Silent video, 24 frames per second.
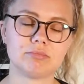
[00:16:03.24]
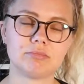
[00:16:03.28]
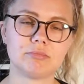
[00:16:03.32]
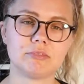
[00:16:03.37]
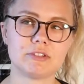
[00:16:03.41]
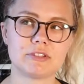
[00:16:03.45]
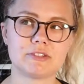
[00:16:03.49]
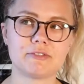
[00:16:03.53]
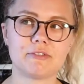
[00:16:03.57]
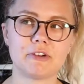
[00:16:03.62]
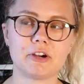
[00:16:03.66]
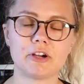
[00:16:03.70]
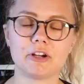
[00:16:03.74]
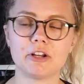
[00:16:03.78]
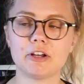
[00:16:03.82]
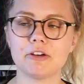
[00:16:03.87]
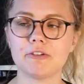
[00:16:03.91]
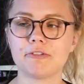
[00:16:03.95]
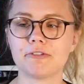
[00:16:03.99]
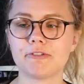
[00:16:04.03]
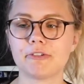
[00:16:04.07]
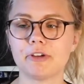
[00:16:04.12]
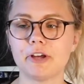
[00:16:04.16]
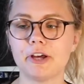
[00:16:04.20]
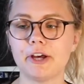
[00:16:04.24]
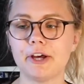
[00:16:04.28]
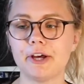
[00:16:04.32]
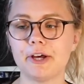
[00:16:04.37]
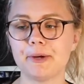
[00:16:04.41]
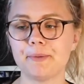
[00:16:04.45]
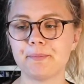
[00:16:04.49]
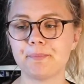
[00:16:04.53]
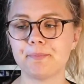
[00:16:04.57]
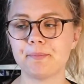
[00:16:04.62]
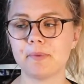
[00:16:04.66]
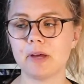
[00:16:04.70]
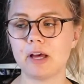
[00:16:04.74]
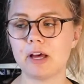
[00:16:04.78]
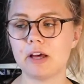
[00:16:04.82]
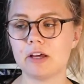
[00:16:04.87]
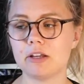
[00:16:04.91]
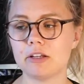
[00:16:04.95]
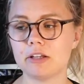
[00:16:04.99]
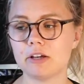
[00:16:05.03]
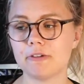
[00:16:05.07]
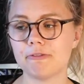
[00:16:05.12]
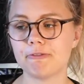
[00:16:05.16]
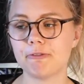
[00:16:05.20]
it's fair enough,
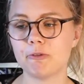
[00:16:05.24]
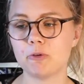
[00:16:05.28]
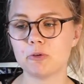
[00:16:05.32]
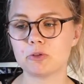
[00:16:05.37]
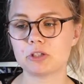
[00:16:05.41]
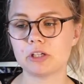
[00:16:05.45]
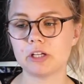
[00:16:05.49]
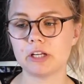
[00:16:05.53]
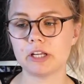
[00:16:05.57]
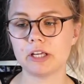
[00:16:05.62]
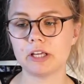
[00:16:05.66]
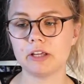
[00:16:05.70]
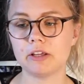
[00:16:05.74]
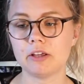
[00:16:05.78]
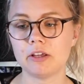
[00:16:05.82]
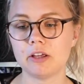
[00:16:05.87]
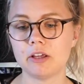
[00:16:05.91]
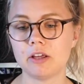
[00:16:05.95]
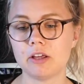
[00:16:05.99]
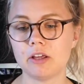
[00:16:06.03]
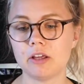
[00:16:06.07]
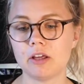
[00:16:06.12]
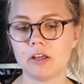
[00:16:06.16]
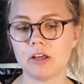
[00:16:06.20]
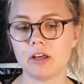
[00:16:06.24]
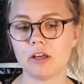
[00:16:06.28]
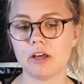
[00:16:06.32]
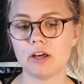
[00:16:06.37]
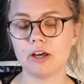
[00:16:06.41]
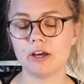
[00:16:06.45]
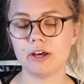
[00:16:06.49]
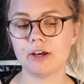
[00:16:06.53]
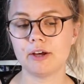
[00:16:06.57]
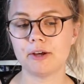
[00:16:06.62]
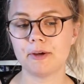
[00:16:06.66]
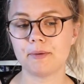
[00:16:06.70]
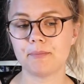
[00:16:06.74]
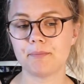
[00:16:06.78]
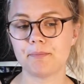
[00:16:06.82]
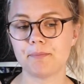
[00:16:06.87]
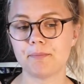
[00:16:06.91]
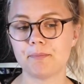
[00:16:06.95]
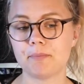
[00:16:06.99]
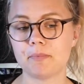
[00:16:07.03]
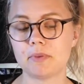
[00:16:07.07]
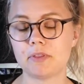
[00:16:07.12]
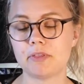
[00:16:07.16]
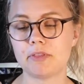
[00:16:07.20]
and unfortunately
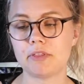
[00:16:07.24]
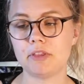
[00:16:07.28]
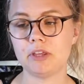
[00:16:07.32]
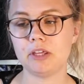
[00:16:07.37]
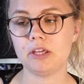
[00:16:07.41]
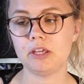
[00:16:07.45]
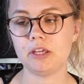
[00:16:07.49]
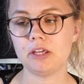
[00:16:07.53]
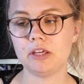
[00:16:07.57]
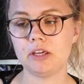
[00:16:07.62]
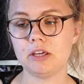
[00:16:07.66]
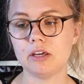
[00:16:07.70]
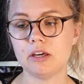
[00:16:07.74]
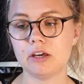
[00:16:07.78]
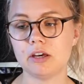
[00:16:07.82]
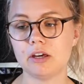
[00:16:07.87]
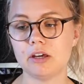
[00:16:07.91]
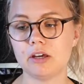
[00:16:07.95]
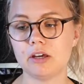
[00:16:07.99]
the